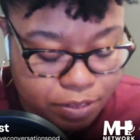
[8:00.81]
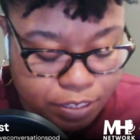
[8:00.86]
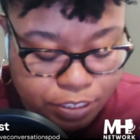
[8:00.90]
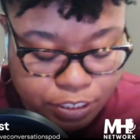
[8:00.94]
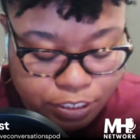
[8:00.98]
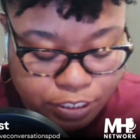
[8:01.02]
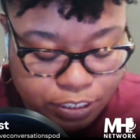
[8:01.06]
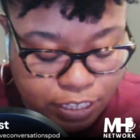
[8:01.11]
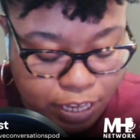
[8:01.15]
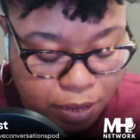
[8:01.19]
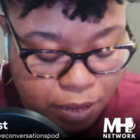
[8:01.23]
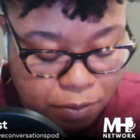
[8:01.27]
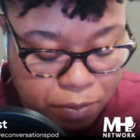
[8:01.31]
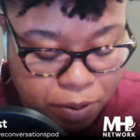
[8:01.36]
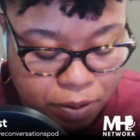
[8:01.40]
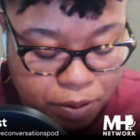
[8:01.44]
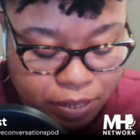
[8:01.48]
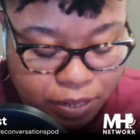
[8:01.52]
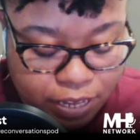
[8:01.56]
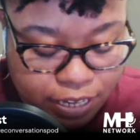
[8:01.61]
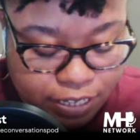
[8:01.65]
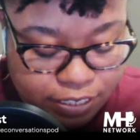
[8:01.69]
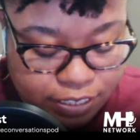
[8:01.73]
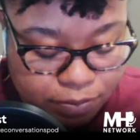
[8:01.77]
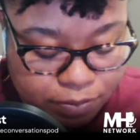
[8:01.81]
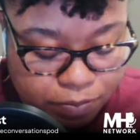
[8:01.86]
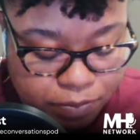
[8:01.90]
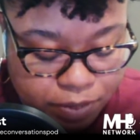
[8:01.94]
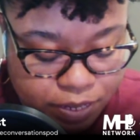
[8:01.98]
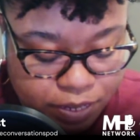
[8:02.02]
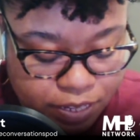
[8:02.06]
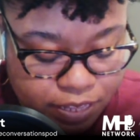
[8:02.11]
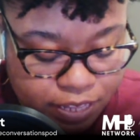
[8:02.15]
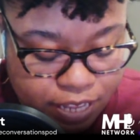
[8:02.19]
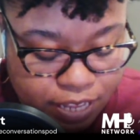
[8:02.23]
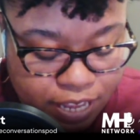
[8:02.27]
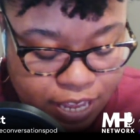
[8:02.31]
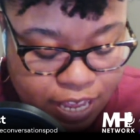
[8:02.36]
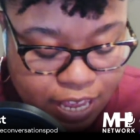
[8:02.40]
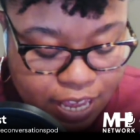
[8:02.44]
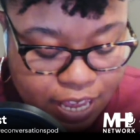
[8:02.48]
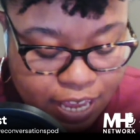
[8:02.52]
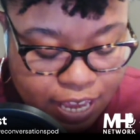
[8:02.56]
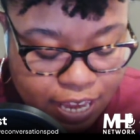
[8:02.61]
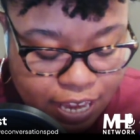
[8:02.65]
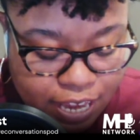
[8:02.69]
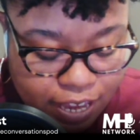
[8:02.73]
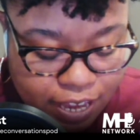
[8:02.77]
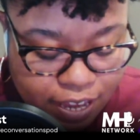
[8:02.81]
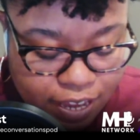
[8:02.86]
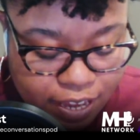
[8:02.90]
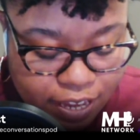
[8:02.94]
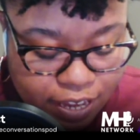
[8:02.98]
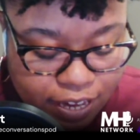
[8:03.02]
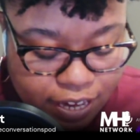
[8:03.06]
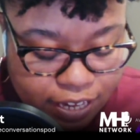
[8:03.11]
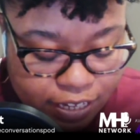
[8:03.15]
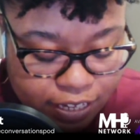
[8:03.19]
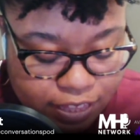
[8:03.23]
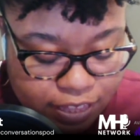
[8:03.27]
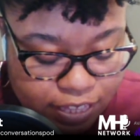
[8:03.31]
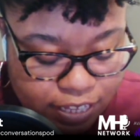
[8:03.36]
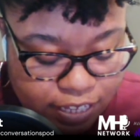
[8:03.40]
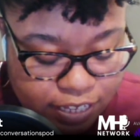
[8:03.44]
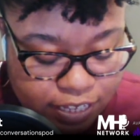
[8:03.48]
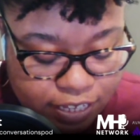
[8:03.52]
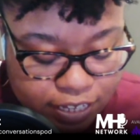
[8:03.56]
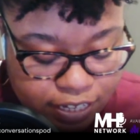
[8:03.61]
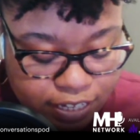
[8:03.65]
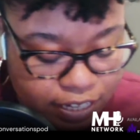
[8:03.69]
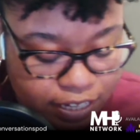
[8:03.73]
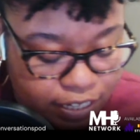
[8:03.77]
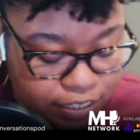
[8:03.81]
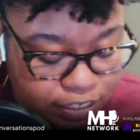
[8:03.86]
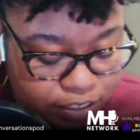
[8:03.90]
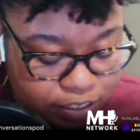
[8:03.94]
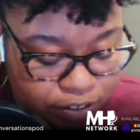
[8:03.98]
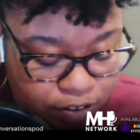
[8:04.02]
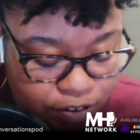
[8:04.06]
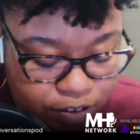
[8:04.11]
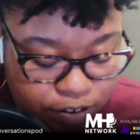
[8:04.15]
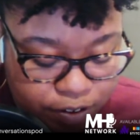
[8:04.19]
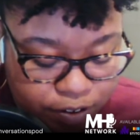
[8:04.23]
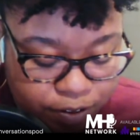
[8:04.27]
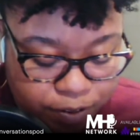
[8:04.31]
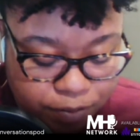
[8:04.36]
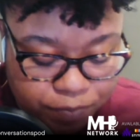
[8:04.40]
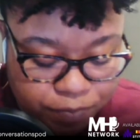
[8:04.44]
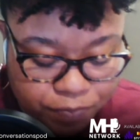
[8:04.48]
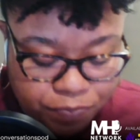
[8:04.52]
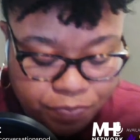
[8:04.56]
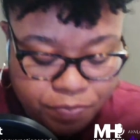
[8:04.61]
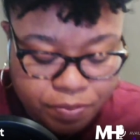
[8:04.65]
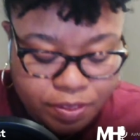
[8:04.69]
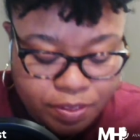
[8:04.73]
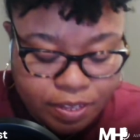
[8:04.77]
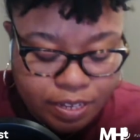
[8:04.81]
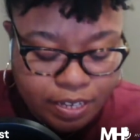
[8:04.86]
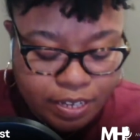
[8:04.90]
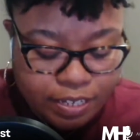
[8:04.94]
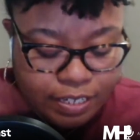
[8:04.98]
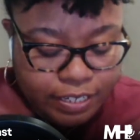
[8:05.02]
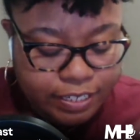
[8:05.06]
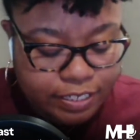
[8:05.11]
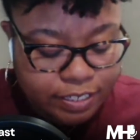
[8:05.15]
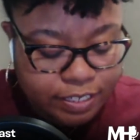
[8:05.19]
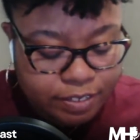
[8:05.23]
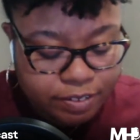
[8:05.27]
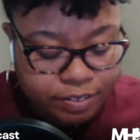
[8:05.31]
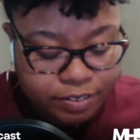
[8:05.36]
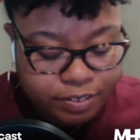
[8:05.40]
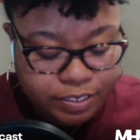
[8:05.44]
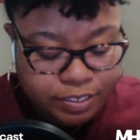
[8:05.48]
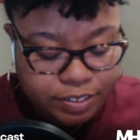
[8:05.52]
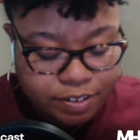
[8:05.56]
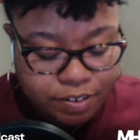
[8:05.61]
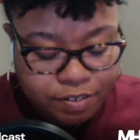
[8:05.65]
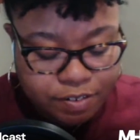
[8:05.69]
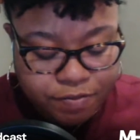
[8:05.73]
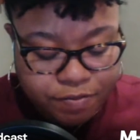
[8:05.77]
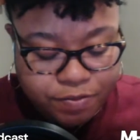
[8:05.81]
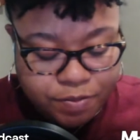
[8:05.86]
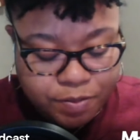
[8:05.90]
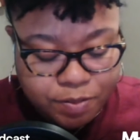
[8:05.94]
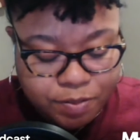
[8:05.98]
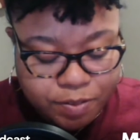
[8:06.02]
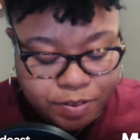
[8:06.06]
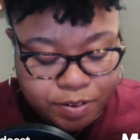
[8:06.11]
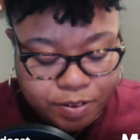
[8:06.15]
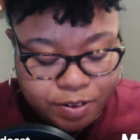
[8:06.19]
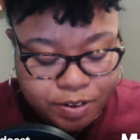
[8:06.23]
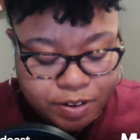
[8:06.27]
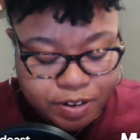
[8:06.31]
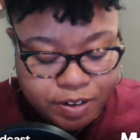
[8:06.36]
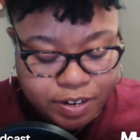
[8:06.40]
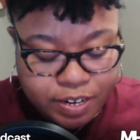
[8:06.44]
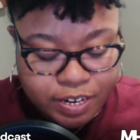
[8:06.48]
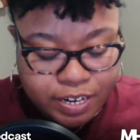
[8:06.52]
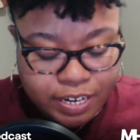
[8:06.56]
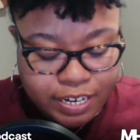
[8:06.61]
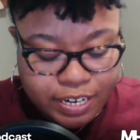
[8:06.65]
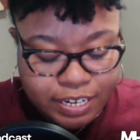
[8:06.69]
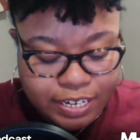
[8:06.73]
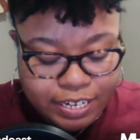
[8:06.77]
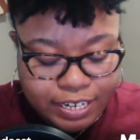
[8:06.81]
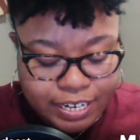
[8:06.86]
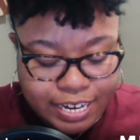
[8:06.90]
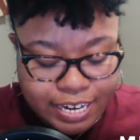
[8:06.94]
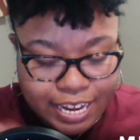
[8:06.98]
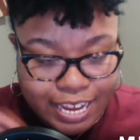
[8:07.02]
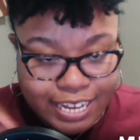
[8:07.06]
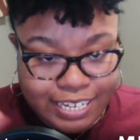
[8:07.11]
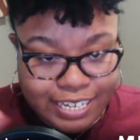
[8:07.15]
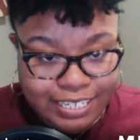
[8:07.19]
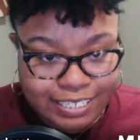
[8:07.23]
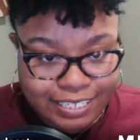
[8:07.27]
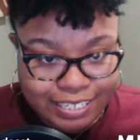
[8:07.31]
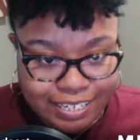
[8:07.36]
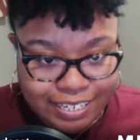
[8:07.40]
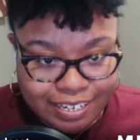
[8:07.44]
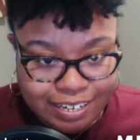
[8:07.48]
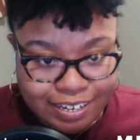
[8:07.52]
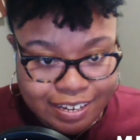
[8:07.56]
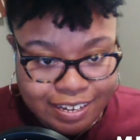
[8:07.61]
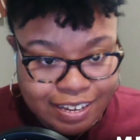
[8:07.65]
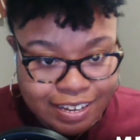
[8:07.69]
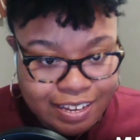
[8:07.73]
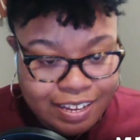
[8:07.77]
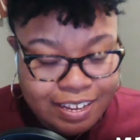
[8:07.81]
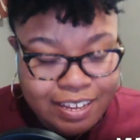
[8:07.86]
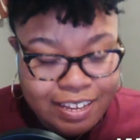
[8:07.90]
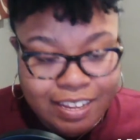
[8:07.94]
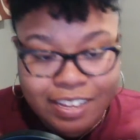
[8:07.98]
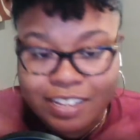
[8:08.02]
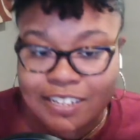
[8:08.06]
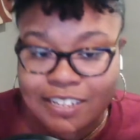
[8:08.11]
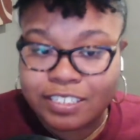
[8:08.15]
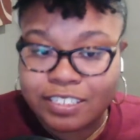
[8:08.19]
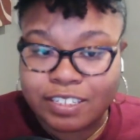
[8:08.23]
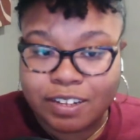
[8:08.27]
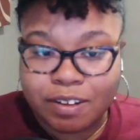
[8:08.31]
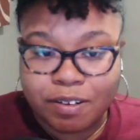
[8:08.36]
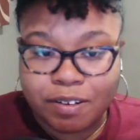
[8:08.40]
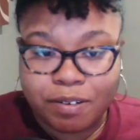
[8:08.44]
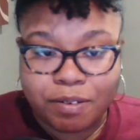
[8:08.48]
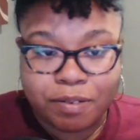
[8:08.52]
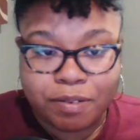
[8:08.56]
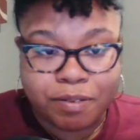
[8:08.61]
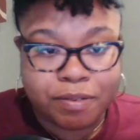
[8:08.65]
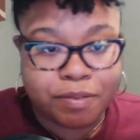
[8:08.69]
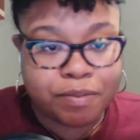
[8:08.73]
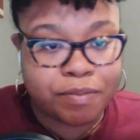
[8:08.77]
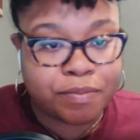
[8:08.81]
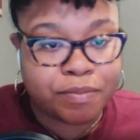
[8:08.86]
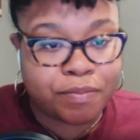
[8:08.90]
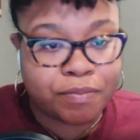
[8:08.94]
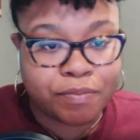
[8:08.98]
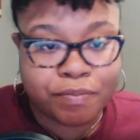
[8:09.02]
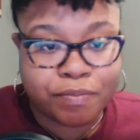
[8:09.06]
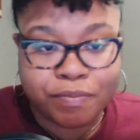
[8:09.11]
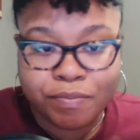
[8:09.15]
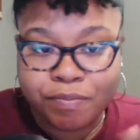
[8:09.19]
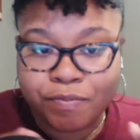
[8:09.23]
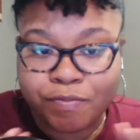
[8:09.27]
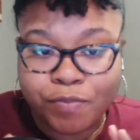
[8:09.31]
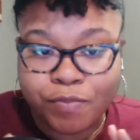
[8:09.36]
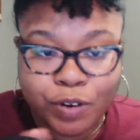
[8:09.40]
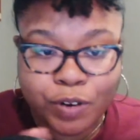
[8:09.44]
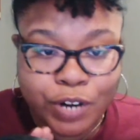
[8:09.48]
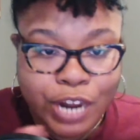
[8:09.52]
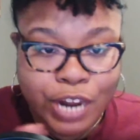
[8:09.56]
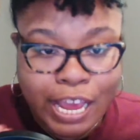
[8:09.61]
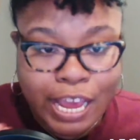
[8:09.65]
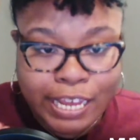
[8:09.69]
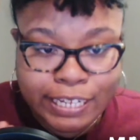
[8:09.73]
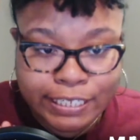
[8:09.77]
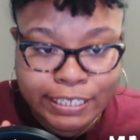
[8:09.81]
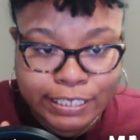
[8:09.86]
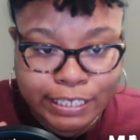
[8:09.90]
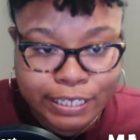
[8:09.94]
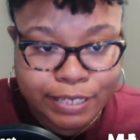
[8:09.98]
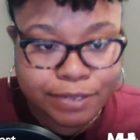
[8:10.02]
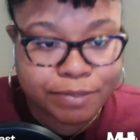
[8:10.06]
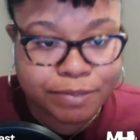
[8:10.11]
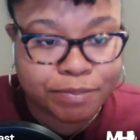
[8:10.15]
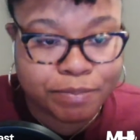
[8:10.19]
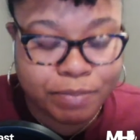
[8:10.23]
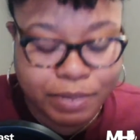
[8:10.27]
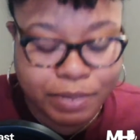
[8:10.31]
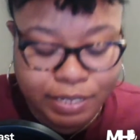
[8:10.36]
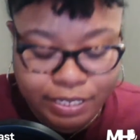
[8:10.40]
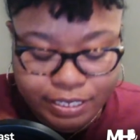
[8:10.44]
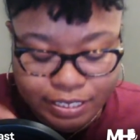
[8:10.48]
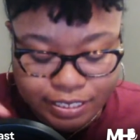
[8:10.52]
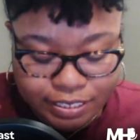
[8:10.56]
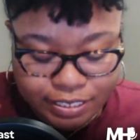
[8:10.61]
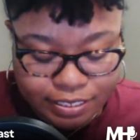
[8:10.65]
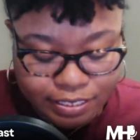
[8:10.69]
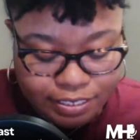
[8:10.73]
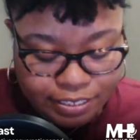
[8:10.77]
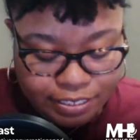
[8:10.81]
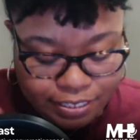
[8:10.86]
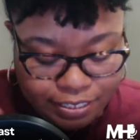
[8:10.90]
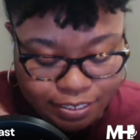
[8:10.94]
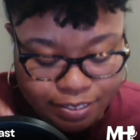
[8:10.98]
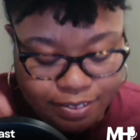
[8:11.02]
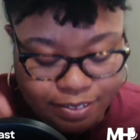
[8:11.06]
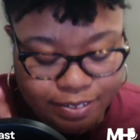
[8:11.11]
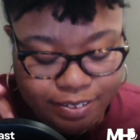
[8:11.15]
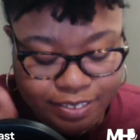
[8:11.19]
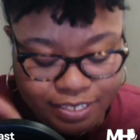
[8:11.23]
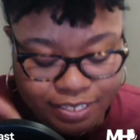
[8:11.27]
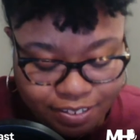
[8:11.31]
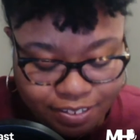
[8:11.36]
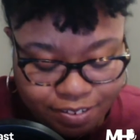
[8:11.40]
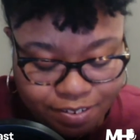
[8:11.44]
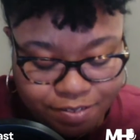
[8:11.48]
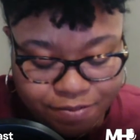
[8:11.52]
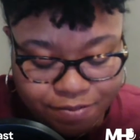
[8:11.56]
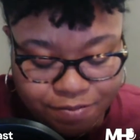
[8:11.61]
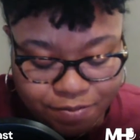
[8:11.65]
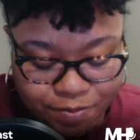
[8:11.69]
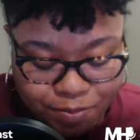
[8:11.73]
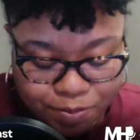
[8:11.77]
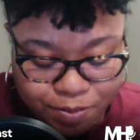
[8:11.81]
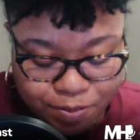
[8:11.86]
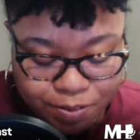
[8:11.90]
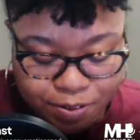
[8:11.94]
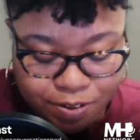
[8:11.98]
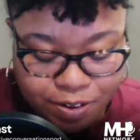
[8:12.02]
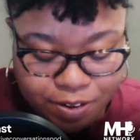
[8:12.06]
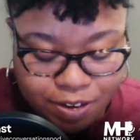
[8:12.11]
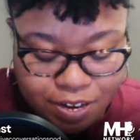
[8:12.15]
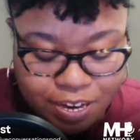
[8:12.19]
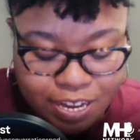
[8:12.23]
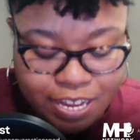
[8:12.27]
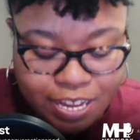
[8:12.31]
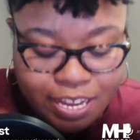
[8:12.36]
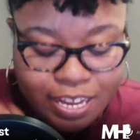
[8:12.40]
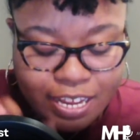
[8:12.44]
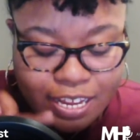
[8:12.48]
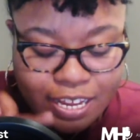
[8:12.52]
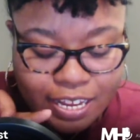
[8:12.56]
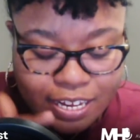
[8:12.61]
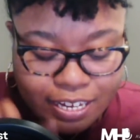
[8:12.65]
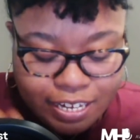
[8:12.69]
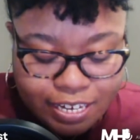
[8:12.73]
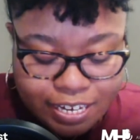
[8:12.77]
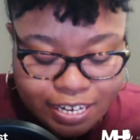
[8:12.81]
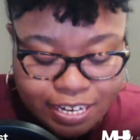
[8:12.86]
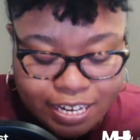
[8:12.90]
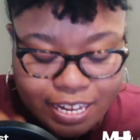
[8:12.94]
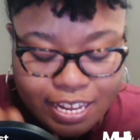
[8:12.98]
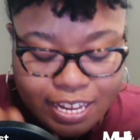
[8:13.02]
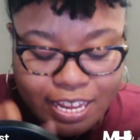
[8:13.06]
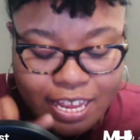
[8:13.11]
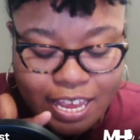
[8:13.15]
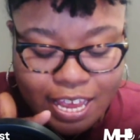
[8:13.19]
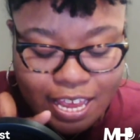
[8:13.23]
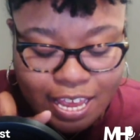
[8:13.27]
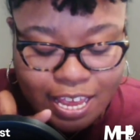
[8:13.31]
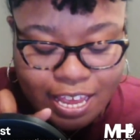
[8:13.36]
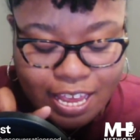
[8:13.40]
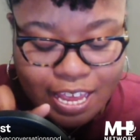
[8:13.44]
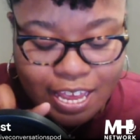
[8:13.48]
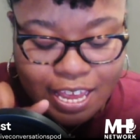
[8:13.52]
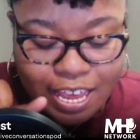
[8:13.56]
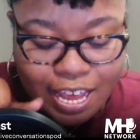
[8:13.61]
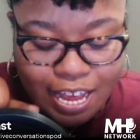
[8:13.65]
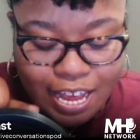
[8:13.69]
just came out last month, and that's called 004 Daisy. So for Daisy, but it's 004 DAISY.